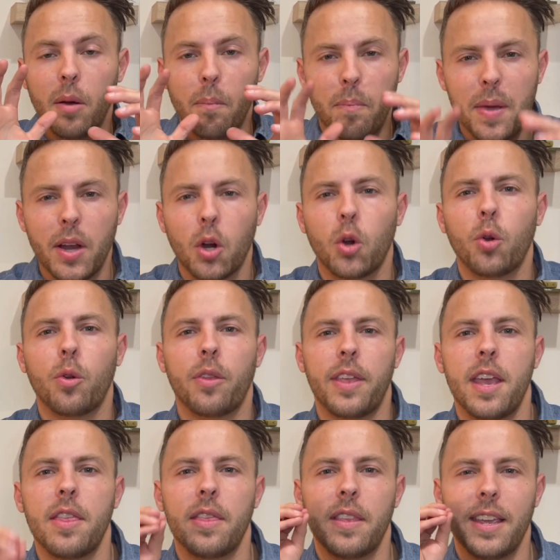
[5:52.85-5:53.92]
bigger
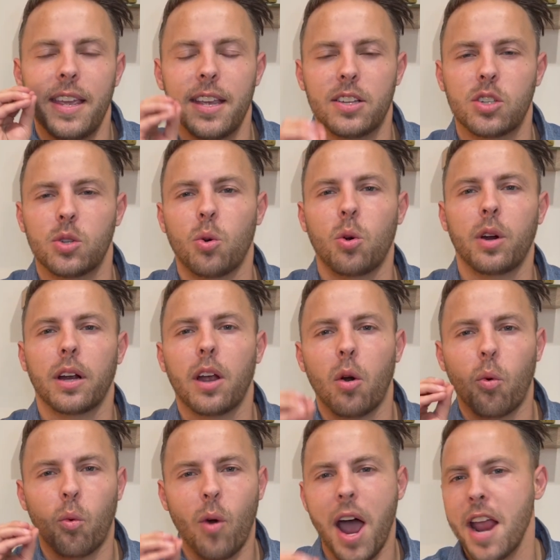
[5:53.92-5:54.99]
than the historic
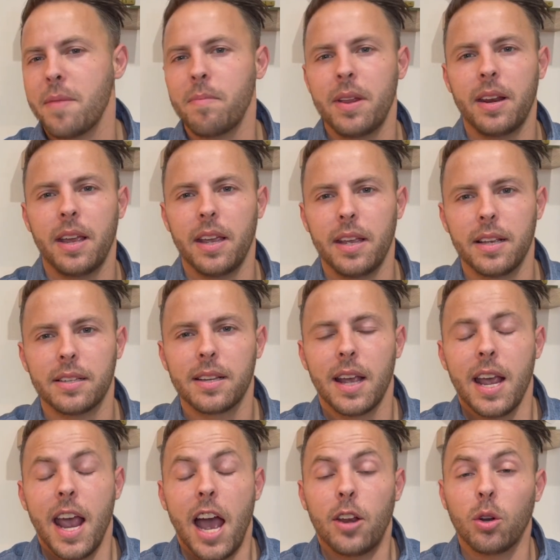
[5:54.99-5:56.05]
Ryman is.
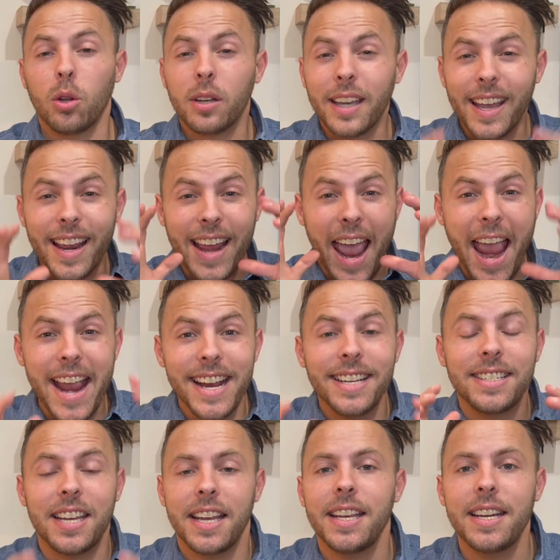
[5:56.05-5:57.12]
And you're looking at
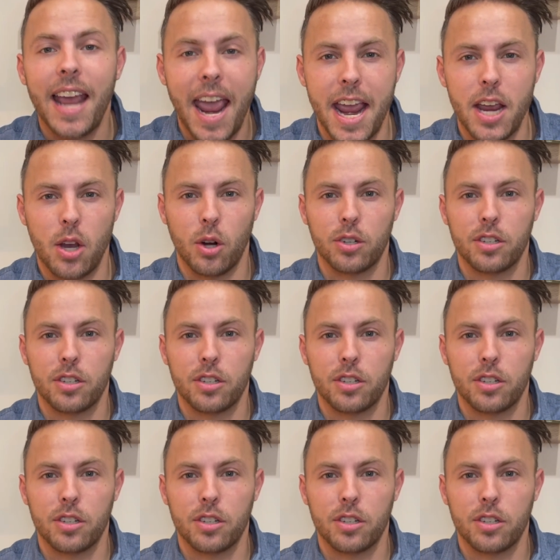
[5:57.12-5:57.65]
18 acres